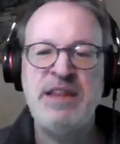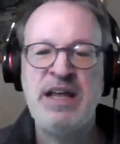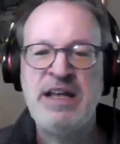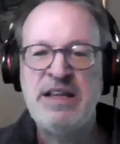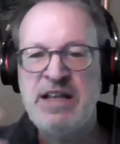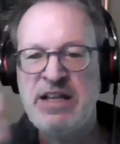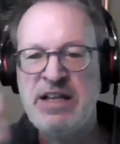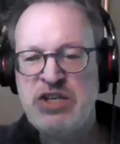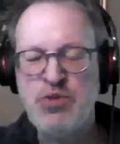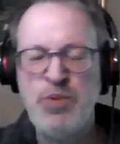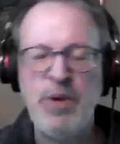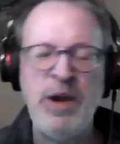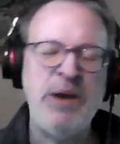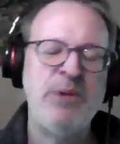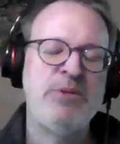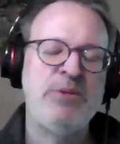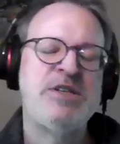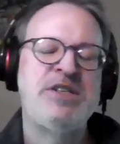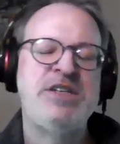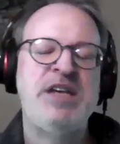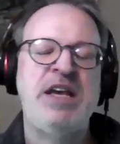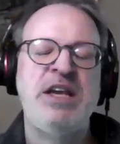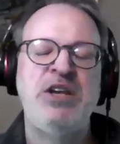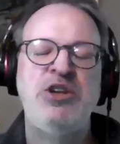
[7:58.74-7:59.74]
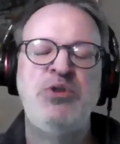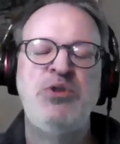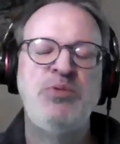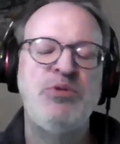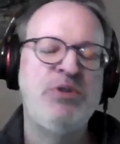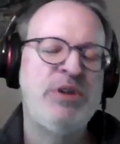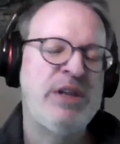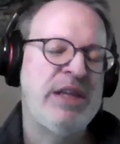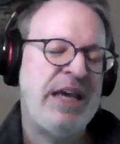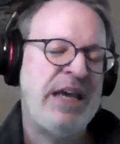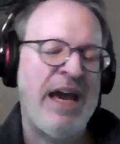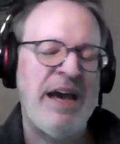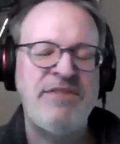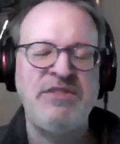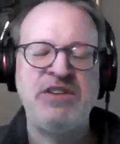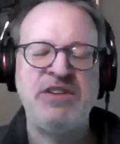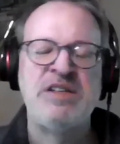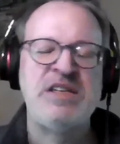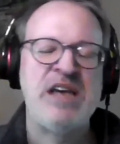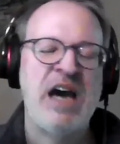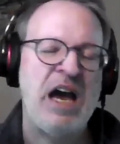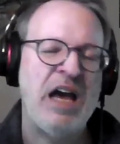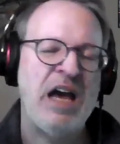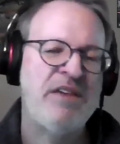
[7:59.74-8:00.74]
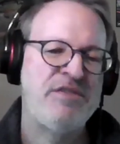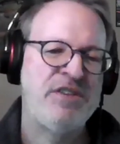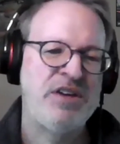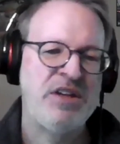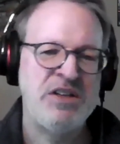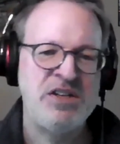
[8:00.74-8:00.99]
that's why I was saying you really have to dive